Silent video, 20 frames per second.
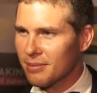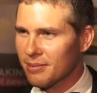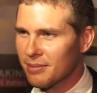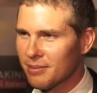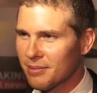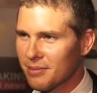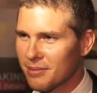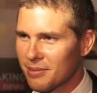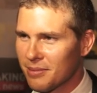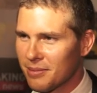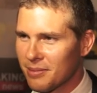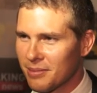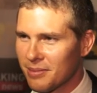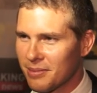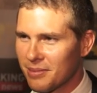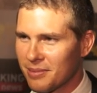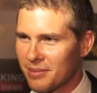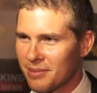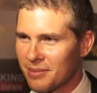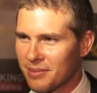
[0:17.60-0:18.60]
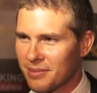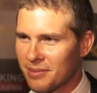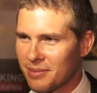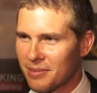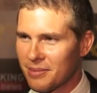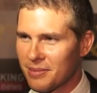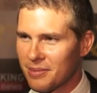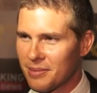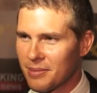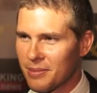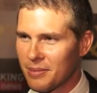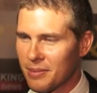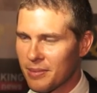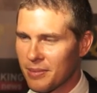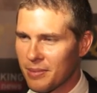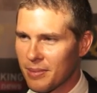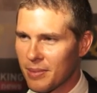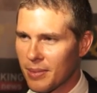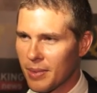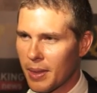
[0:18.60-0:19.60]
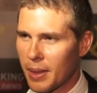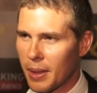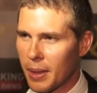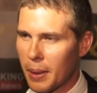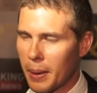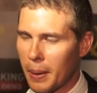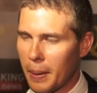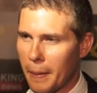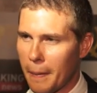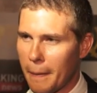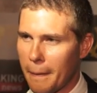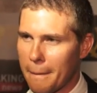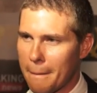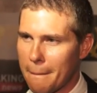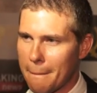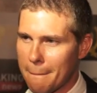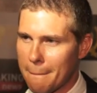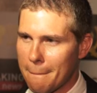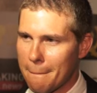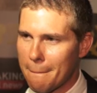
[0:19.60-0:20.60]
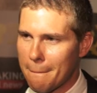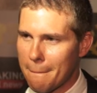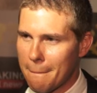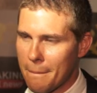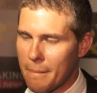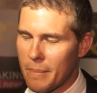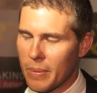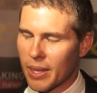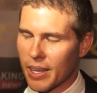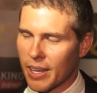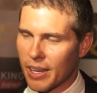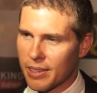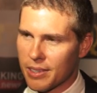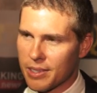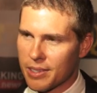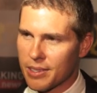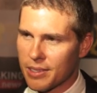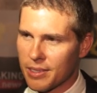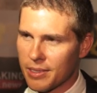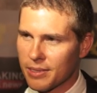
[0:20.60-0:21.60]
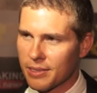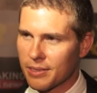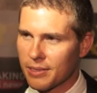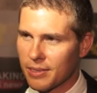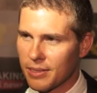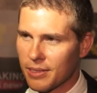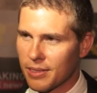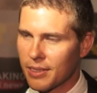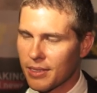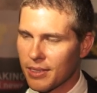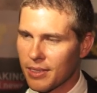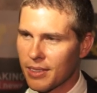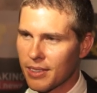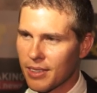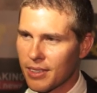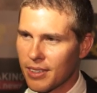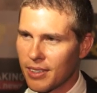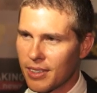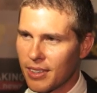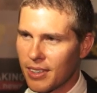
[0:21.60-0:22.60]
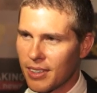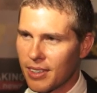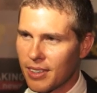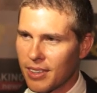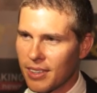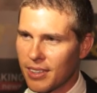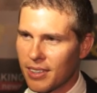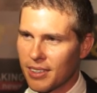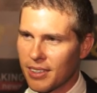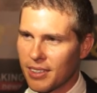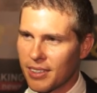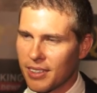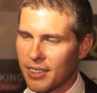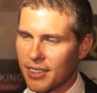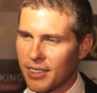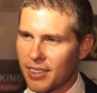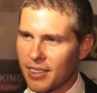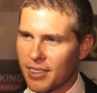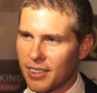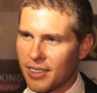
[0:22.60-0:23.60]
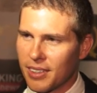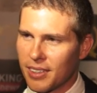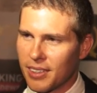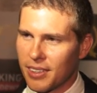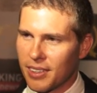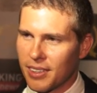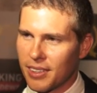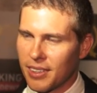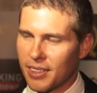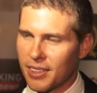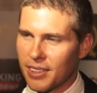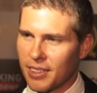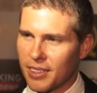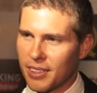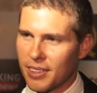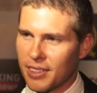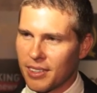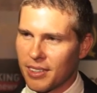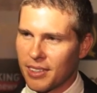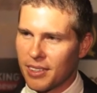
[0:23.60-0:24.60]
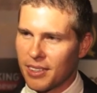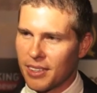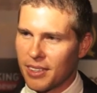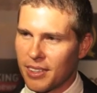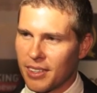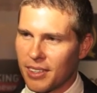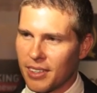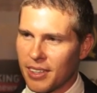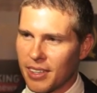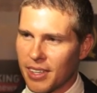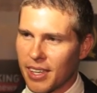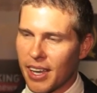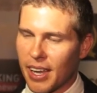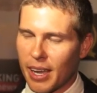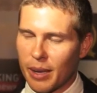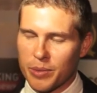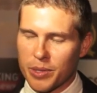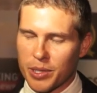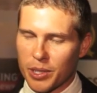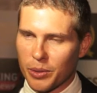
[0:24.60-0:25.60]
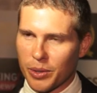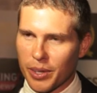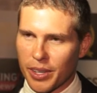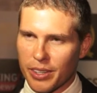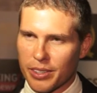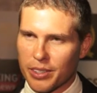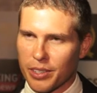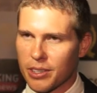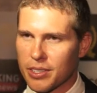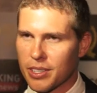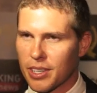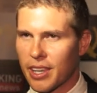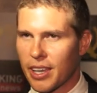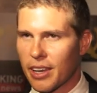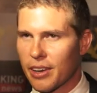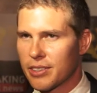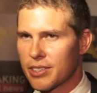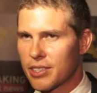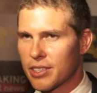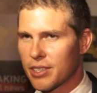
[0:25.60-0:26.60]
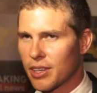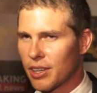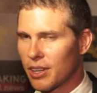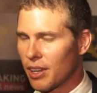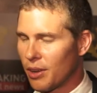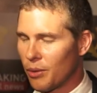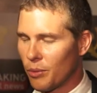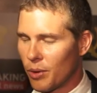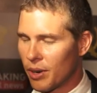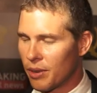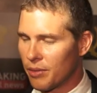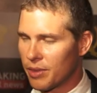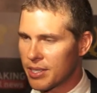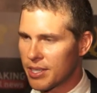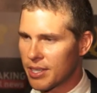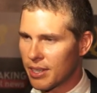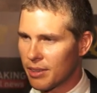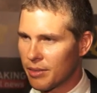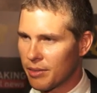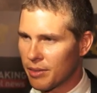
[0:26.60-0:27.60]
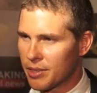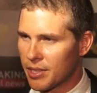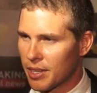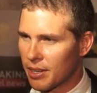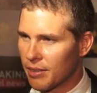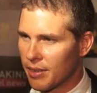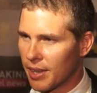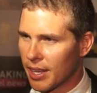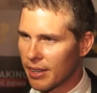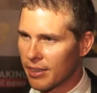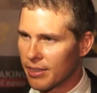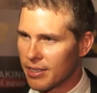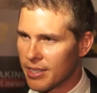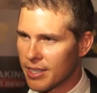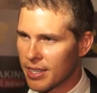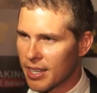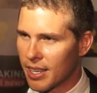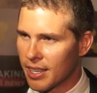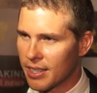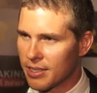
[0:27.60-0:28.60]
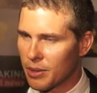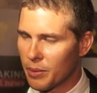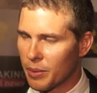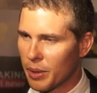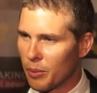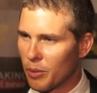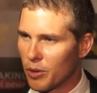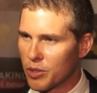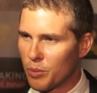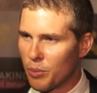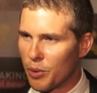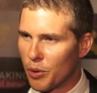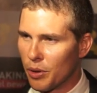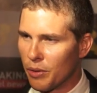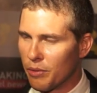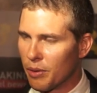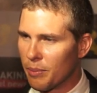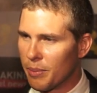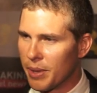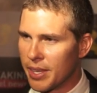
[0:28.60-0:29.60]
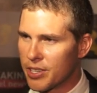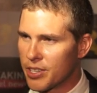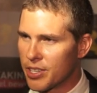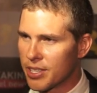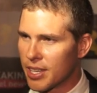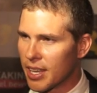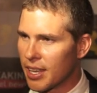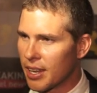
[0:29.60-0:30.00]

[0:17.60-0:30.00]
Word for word: evening for the nation. It's very much bouncing back, coming strongly. We've got yes. elections in November. It's, it's, it's very much a, a, nation on the up. Yeah, absolutely. And Turks and Caicos is one a, a wonderful set of, set of islands. It has some of the most beautiful beaches